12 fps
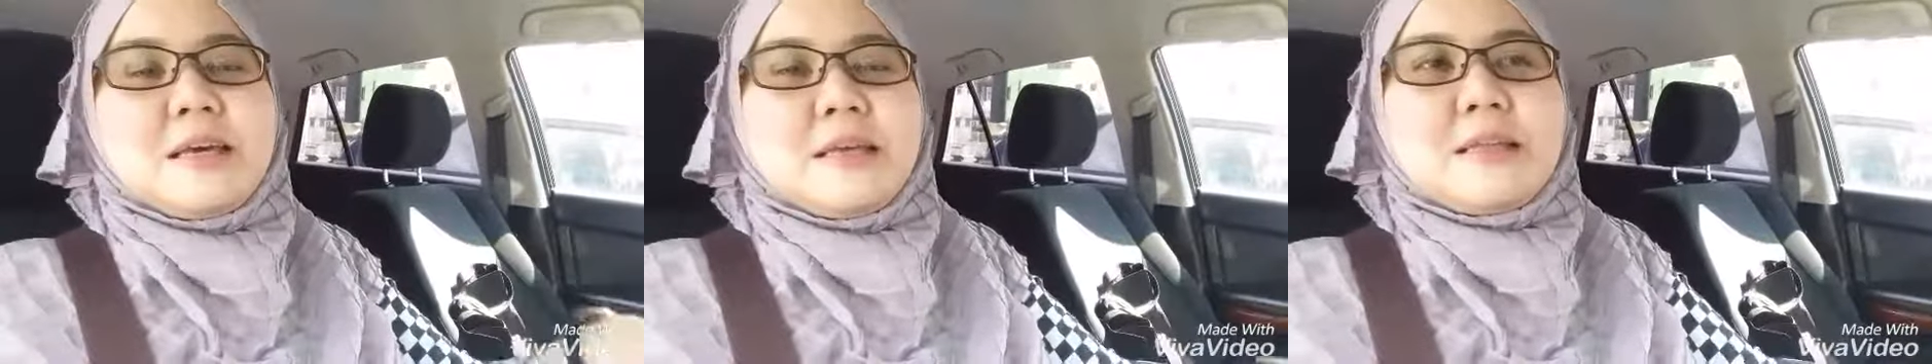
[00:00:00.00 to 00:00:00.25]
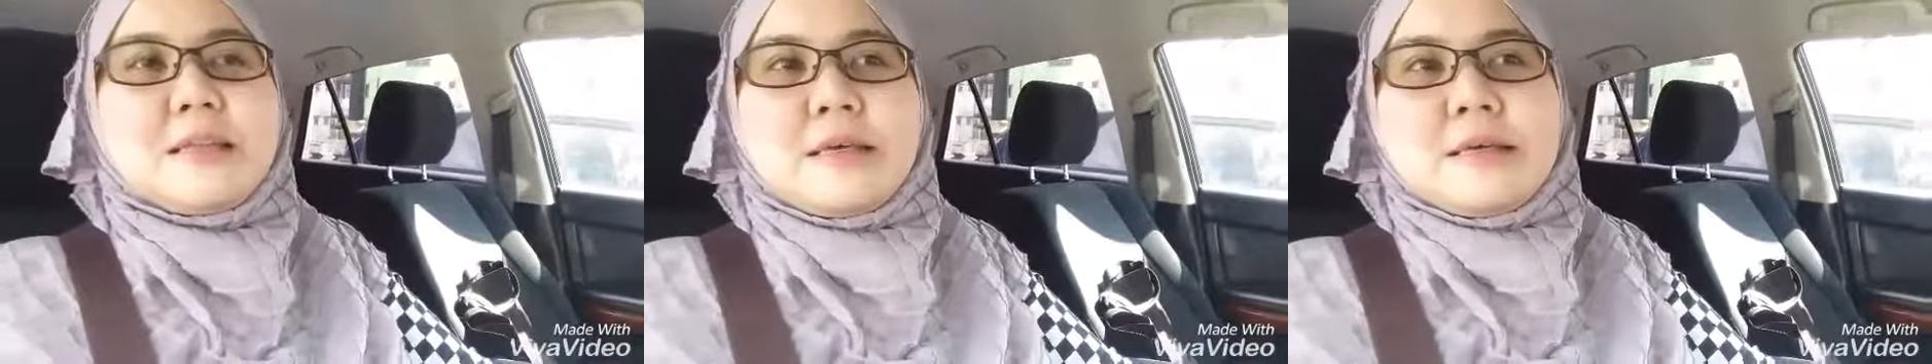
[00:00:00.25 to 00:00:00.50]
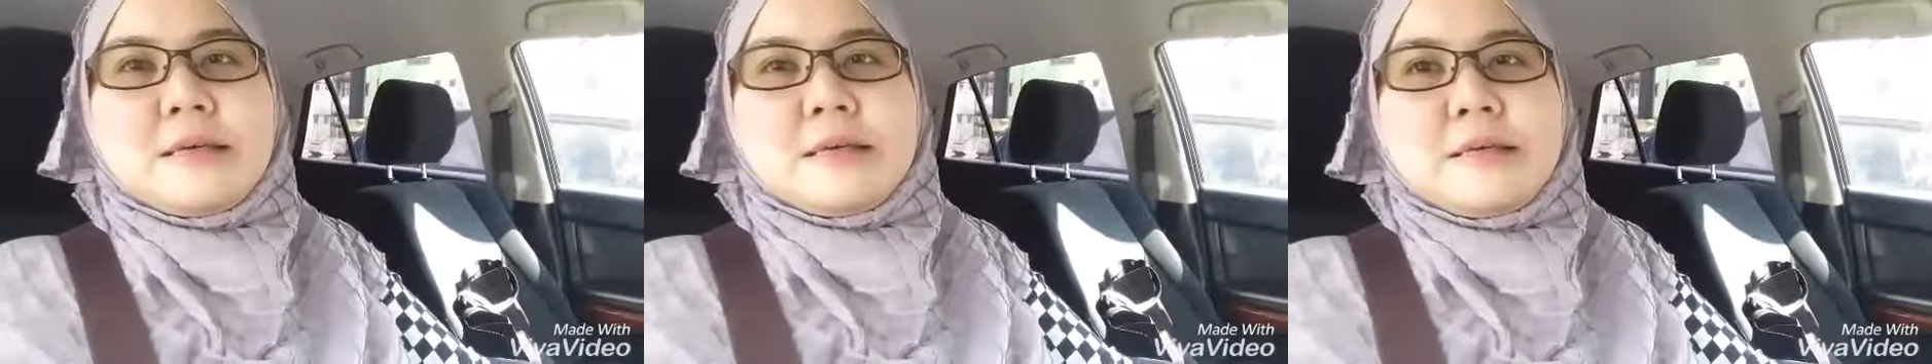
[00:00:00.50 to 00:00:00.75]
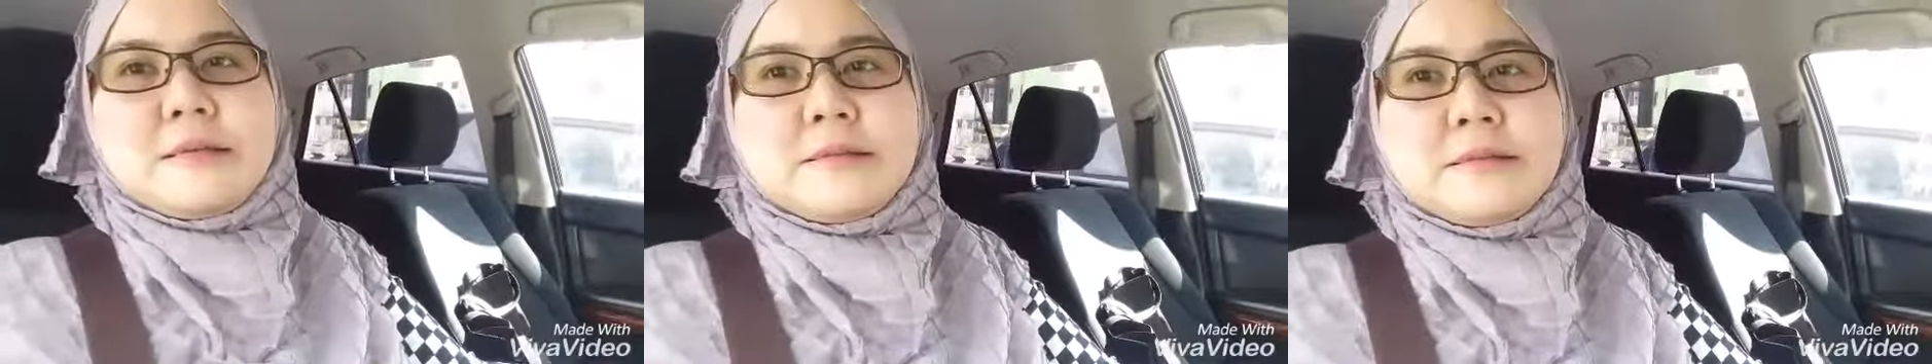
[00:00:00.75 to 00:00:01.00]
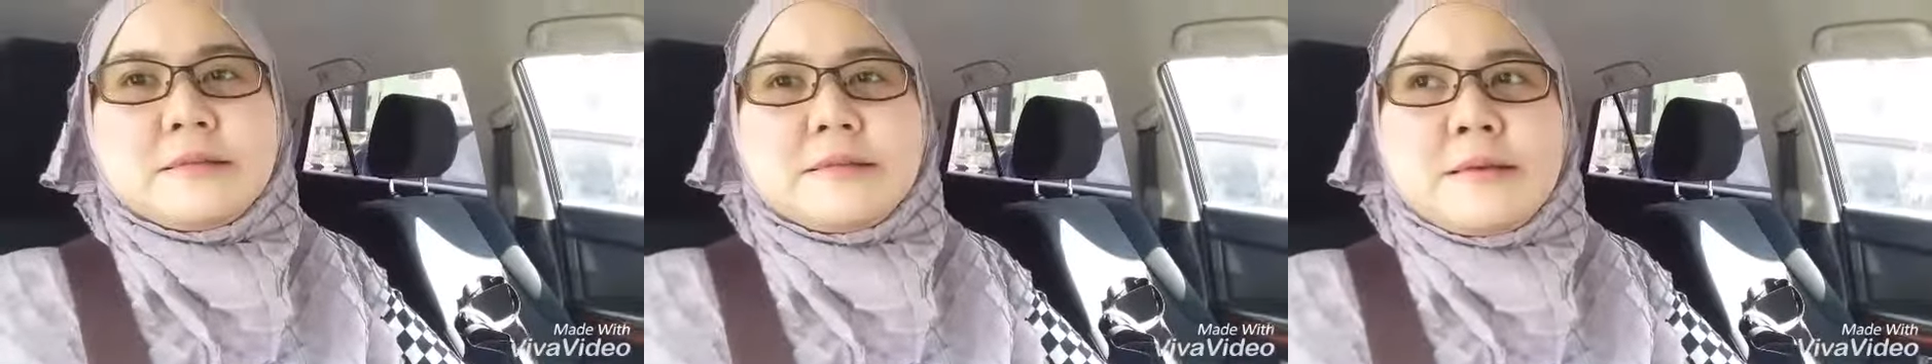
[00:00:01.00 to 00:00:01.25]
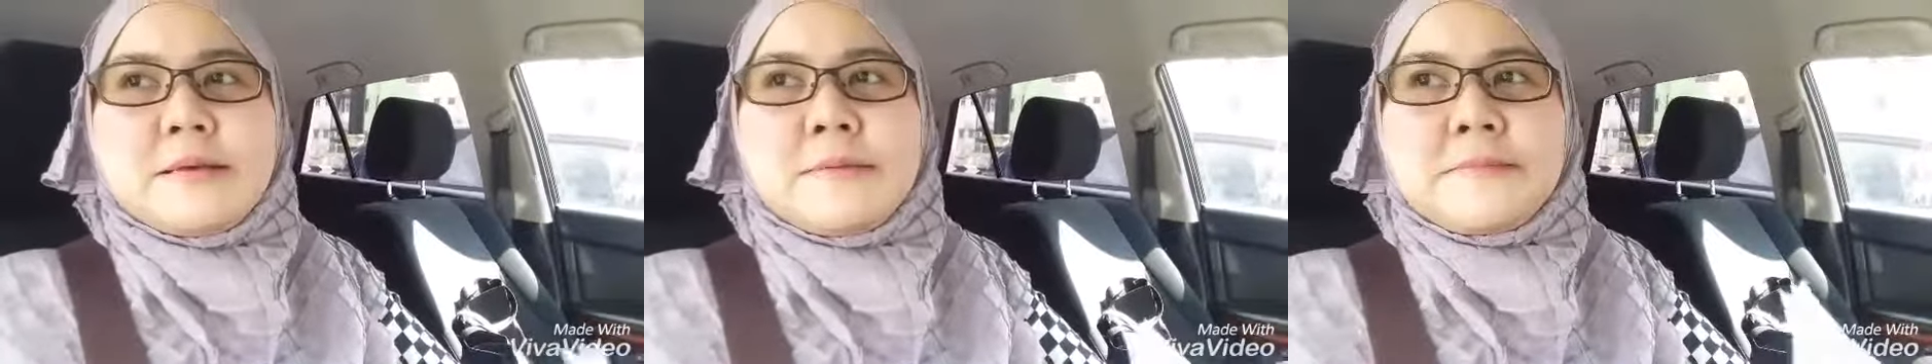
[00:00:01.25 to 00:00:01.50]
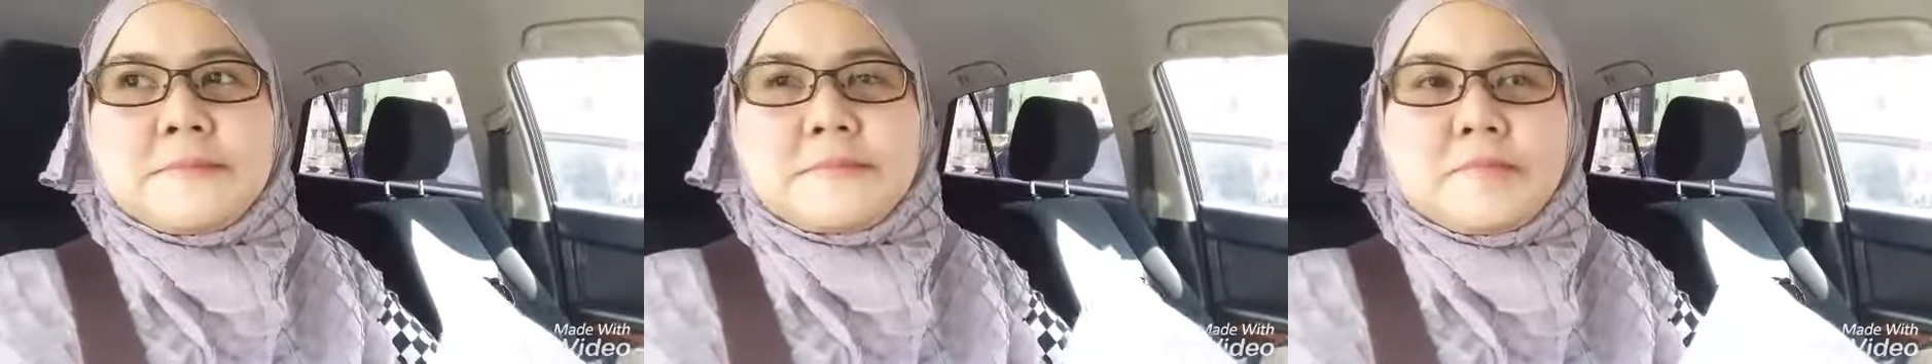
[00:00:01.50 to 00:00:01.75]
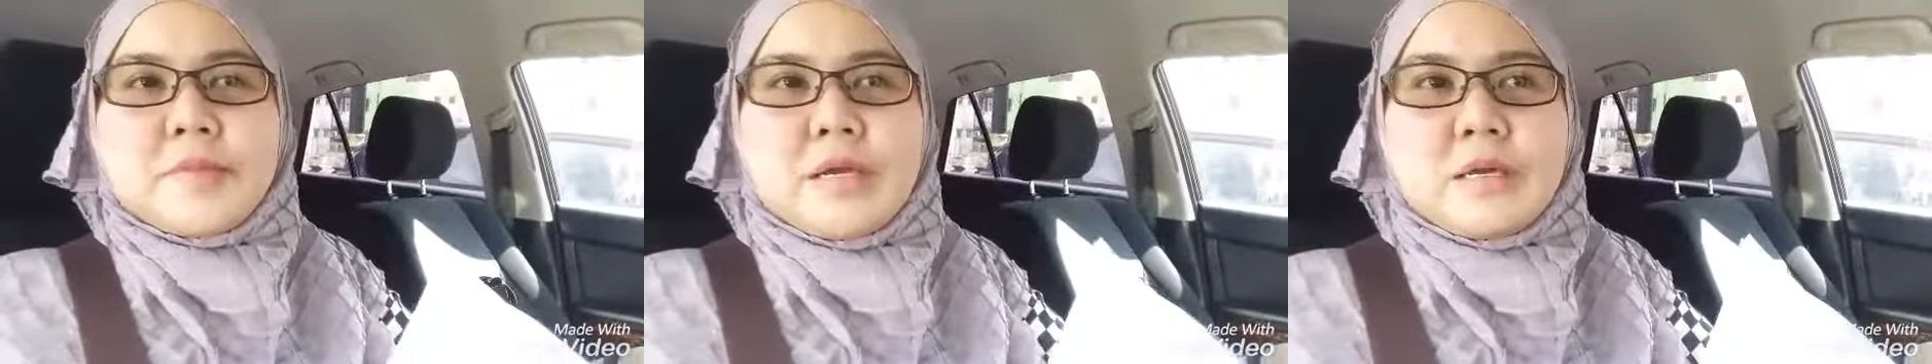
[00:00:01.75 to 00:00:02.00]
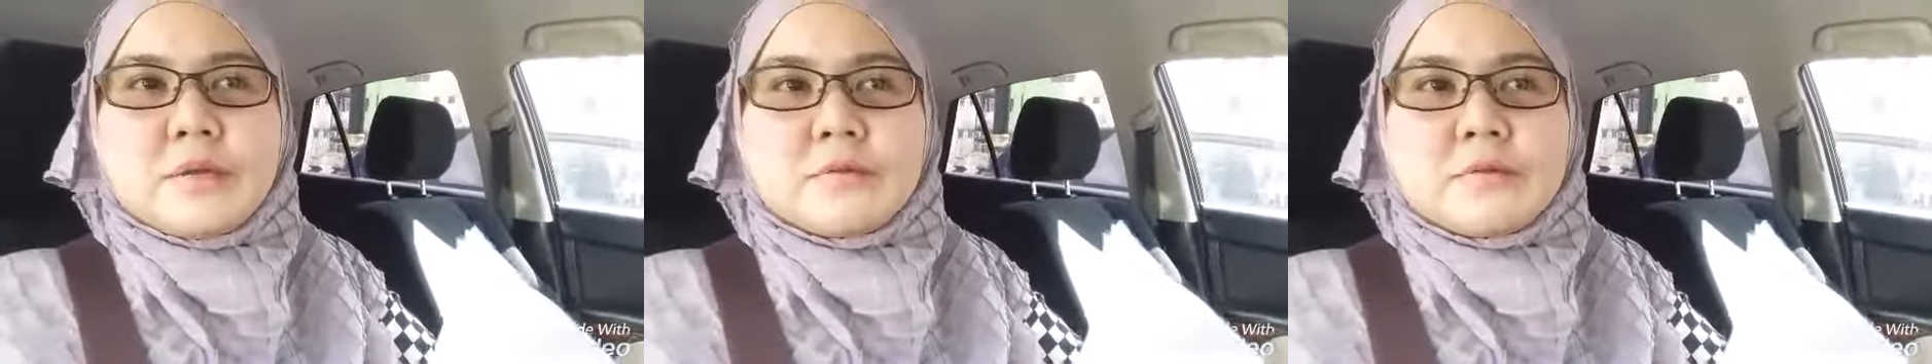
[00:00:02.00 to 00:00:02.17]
And then I